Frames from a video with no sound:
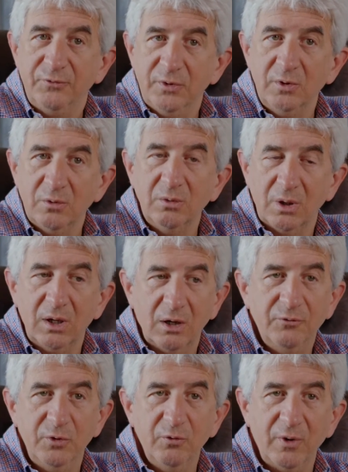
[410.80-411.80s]
a
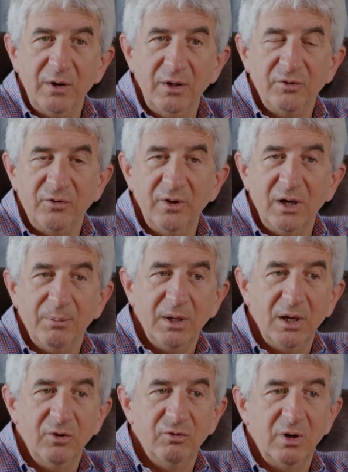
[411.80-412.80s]
few very interesting
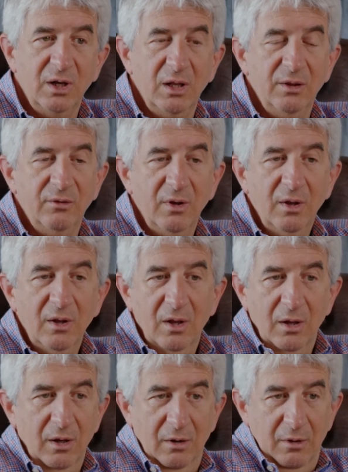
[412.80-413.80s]
applications. And
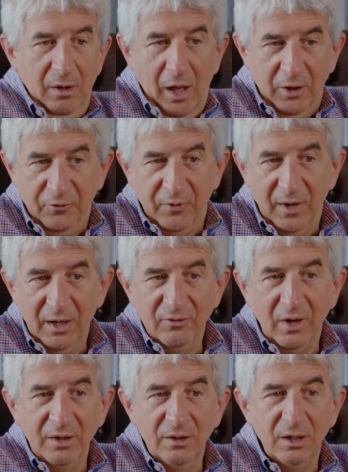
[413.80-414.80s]
as far
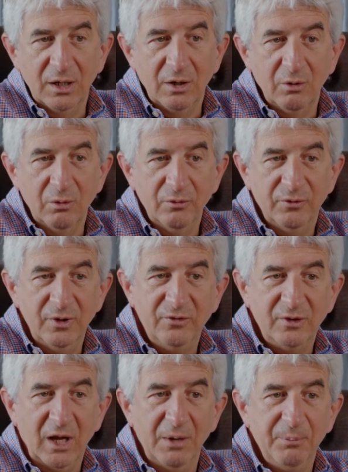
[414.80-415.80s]
as I know,
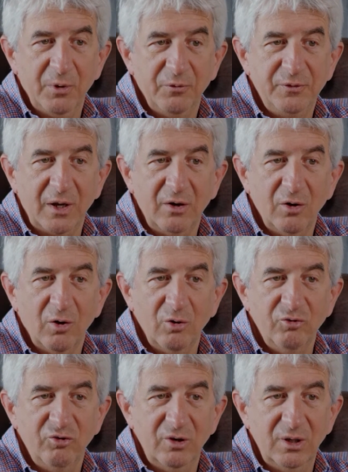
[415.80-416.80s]
this type of
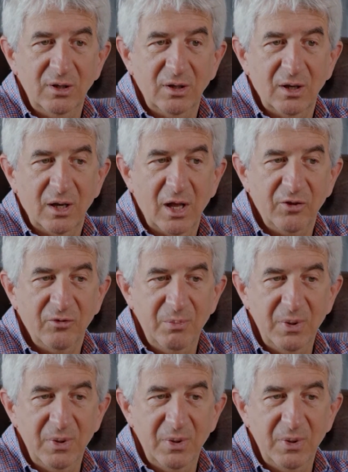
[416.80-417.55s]
technology has